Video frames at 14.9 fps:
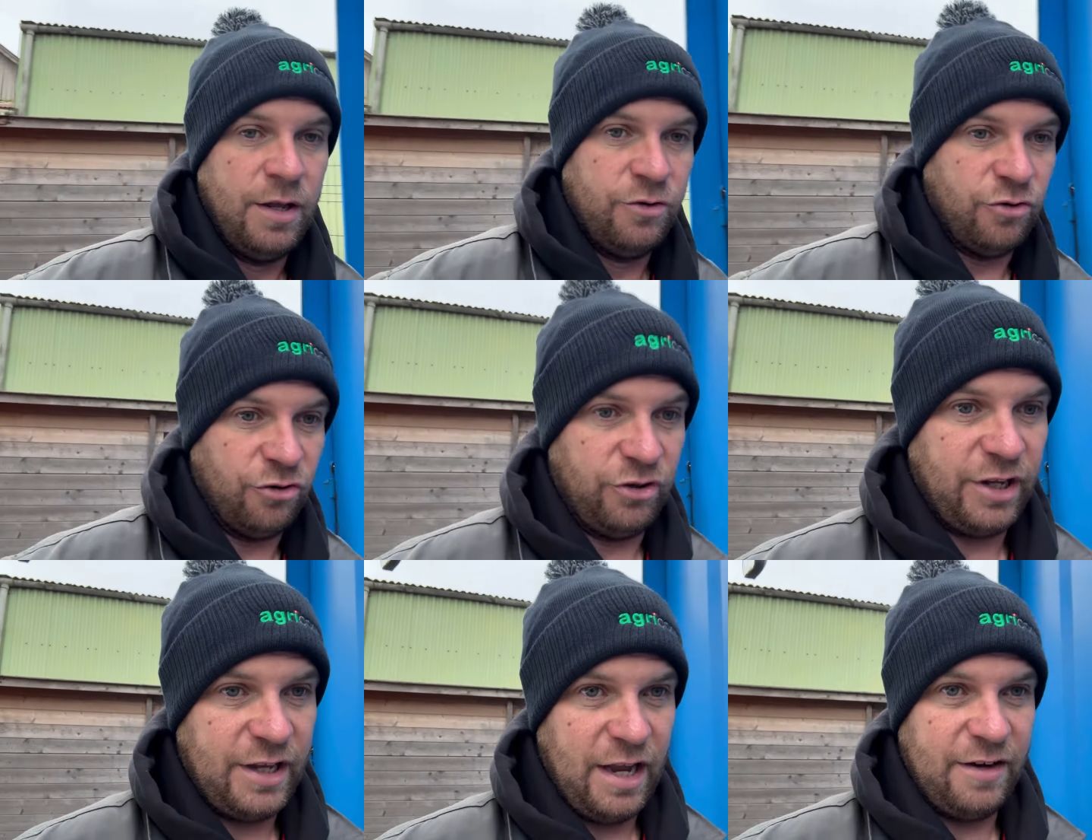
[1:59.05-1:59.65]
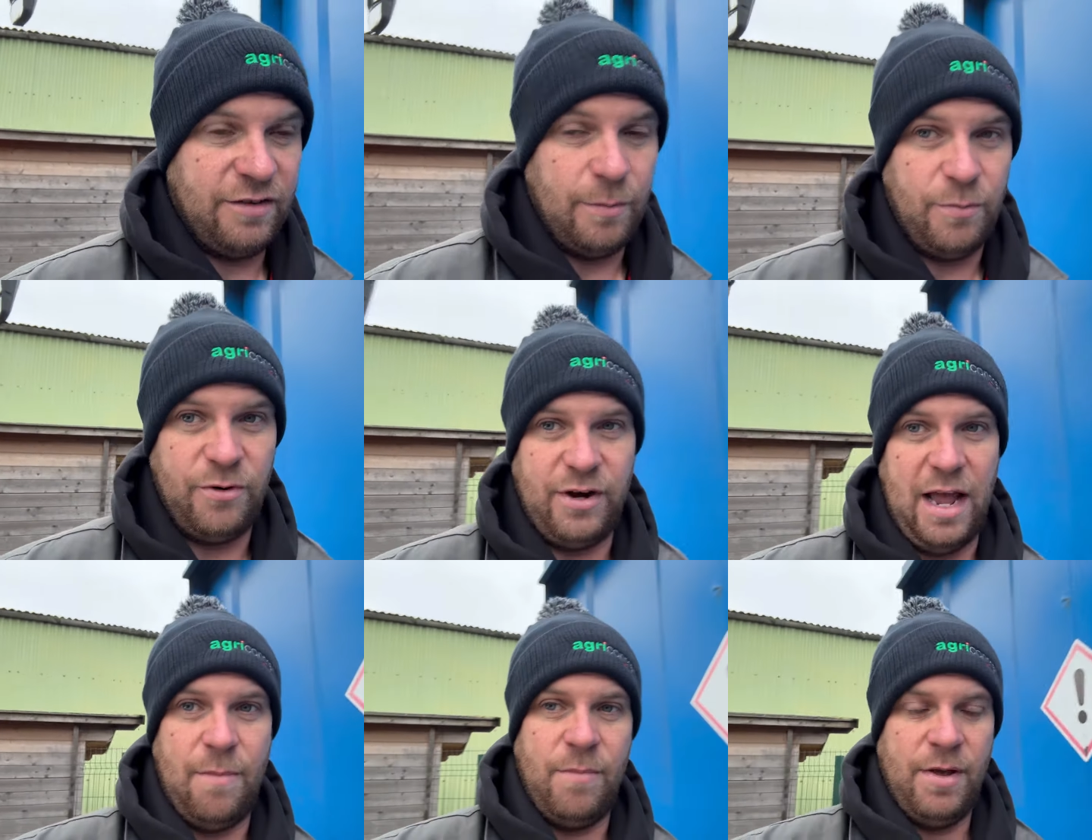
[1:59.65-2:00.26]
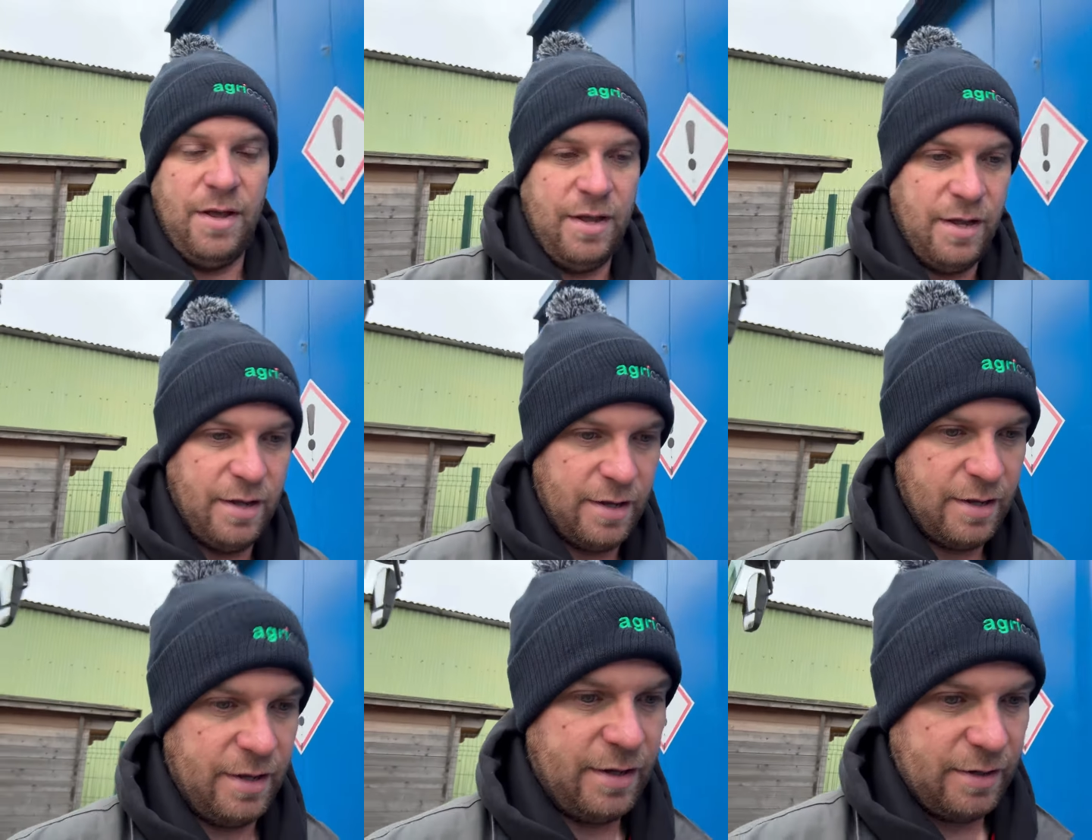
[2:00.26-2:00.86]
just in case the pre-em,
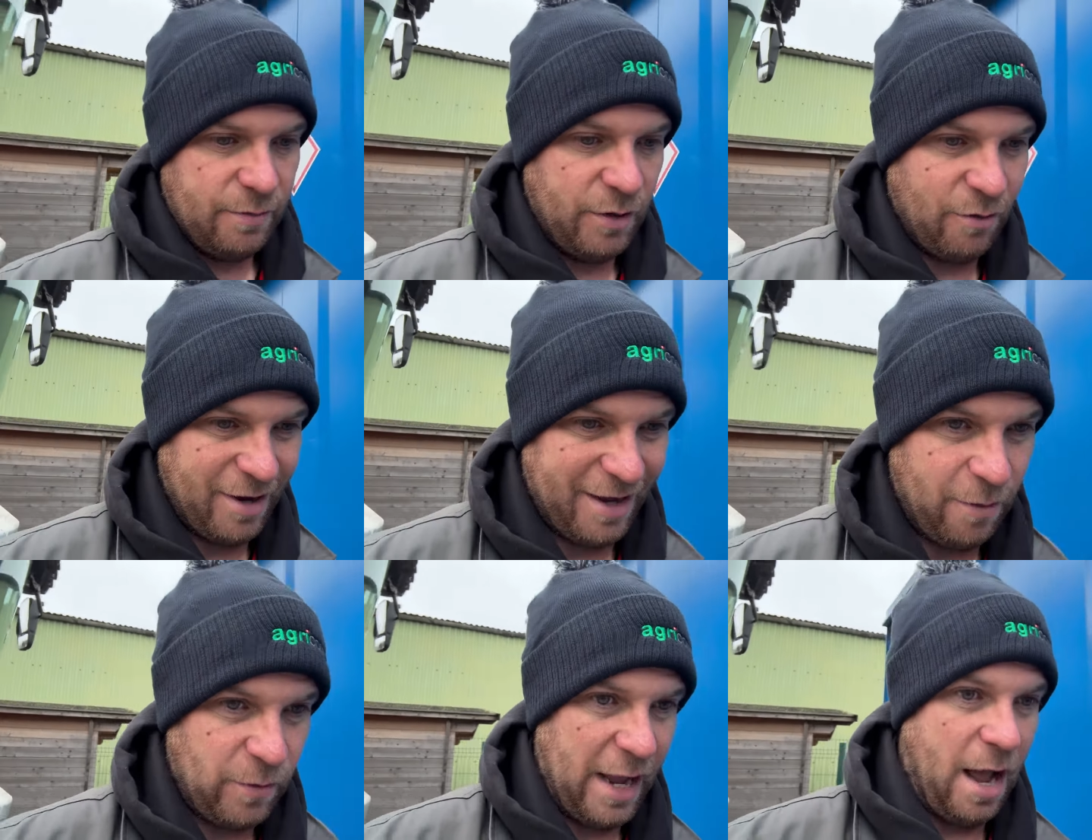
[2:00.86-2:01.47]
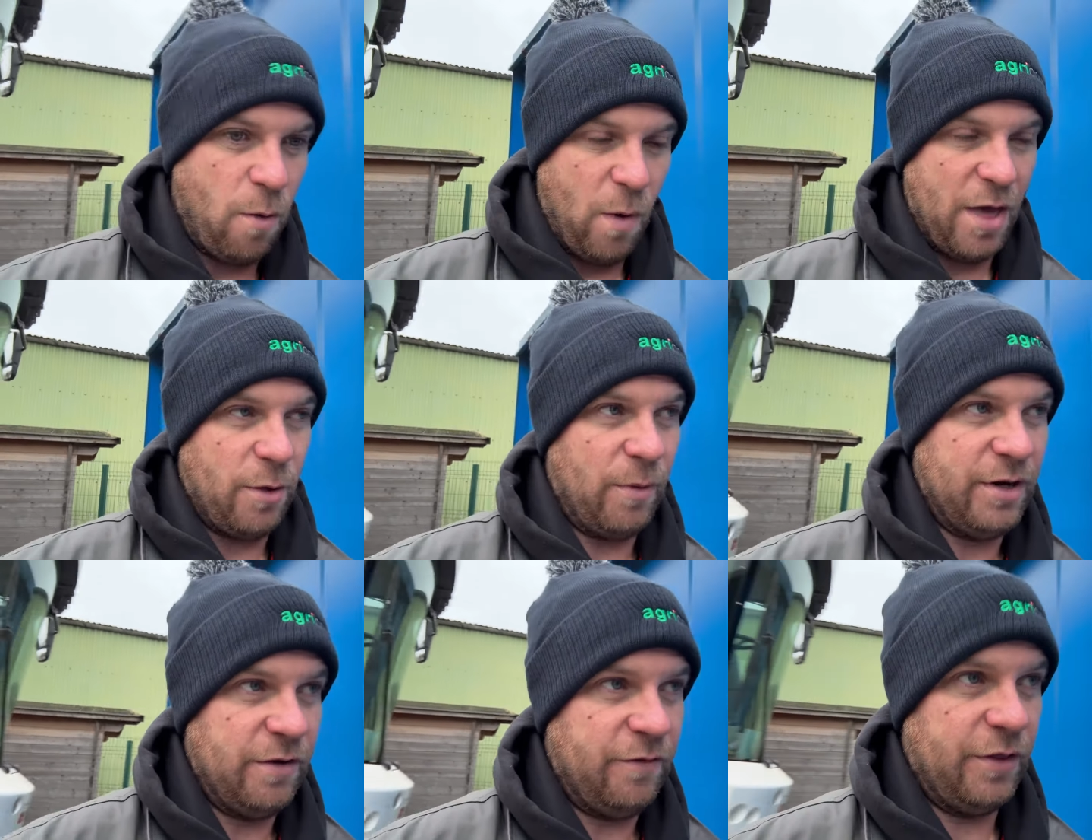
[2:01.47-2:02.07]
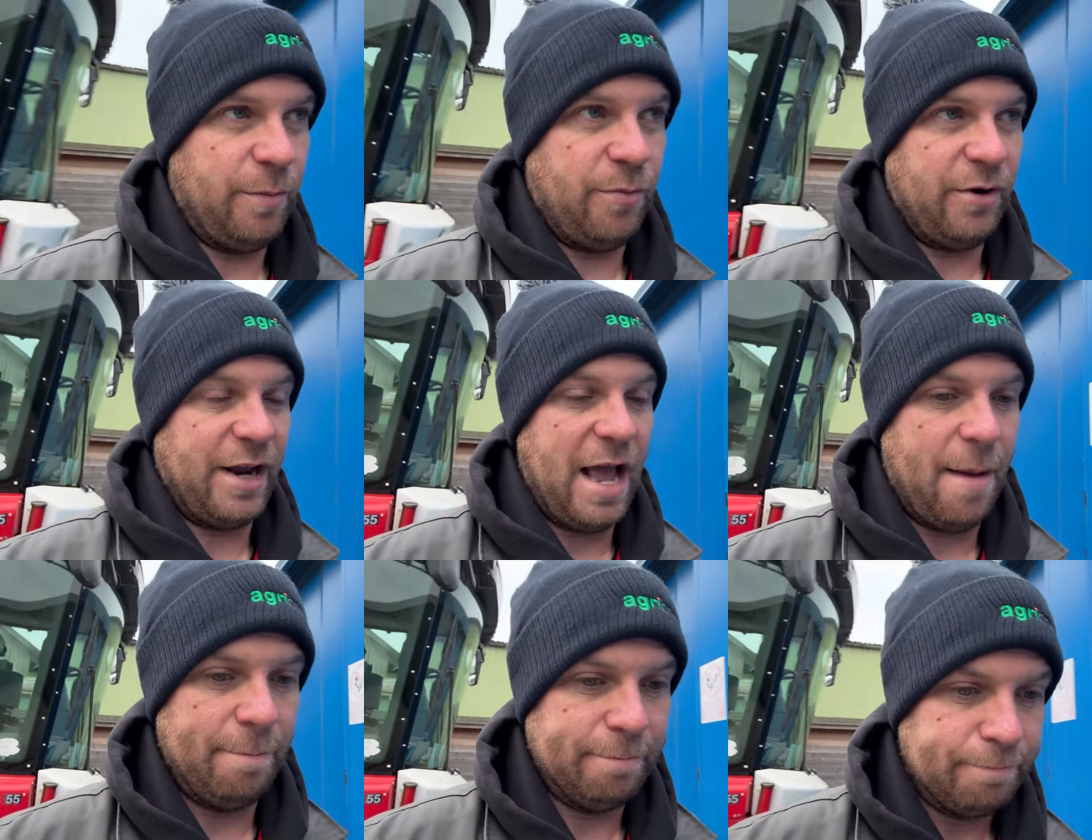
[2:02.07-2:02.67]
we don't get a weather window for the
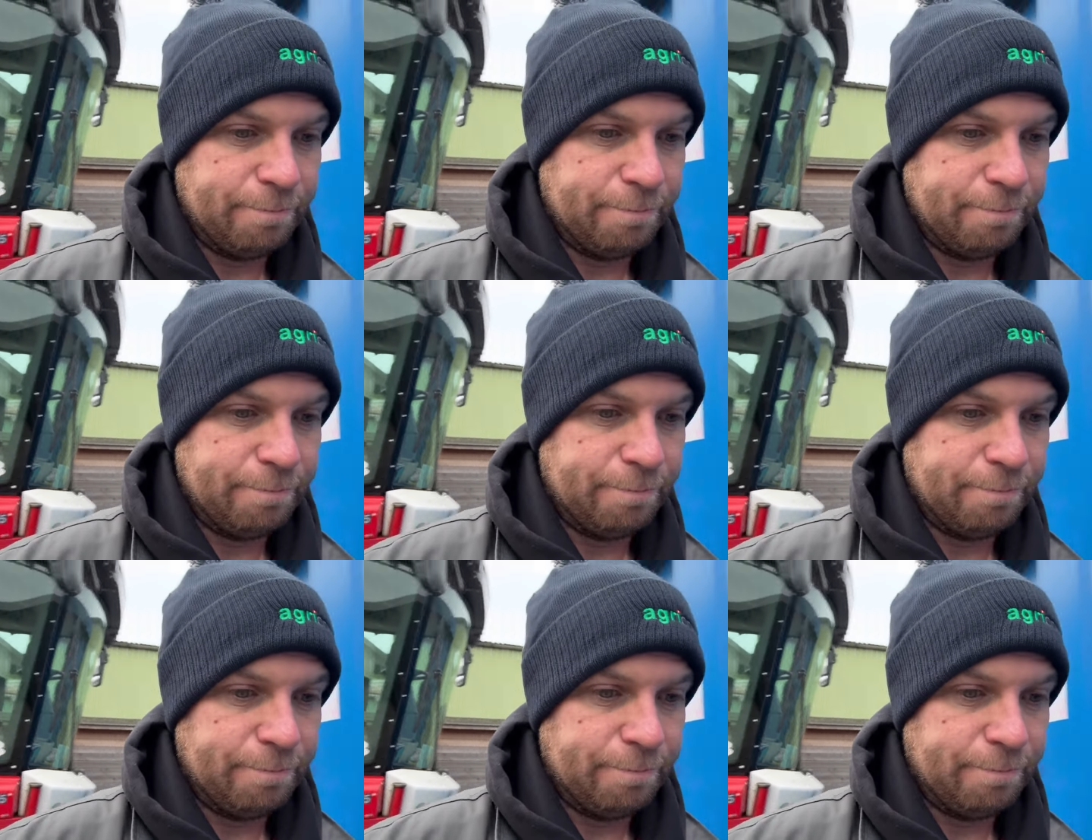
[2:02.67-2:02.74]
pre-em